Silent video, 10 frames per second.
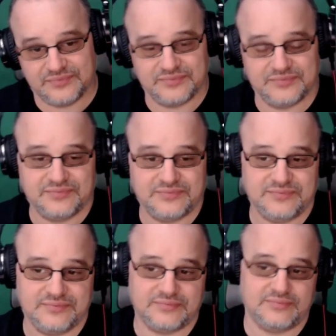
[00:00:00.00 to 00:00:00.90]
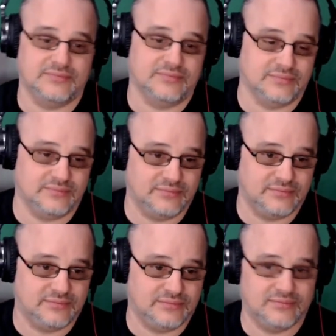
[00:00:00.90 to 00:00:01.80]

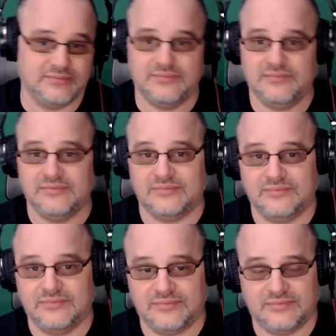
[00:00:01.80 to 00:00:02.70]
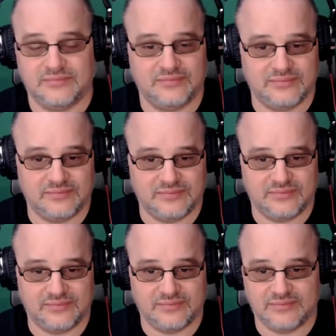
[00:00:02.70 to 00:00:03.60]

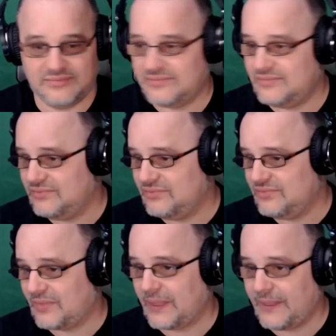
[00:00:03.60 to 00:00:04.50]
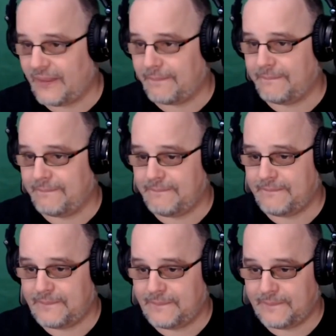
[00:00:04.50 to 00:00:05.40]

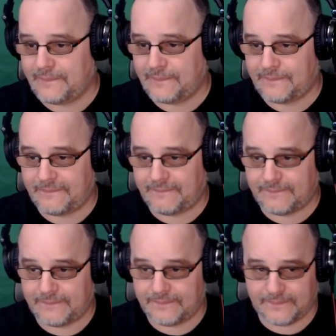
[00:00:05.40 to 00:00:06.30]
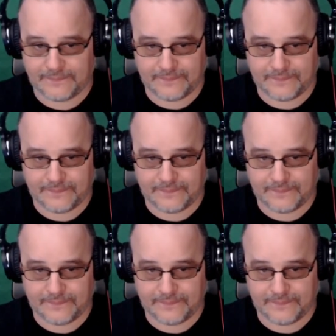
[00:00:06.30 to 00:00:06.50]
This person isn't speaking.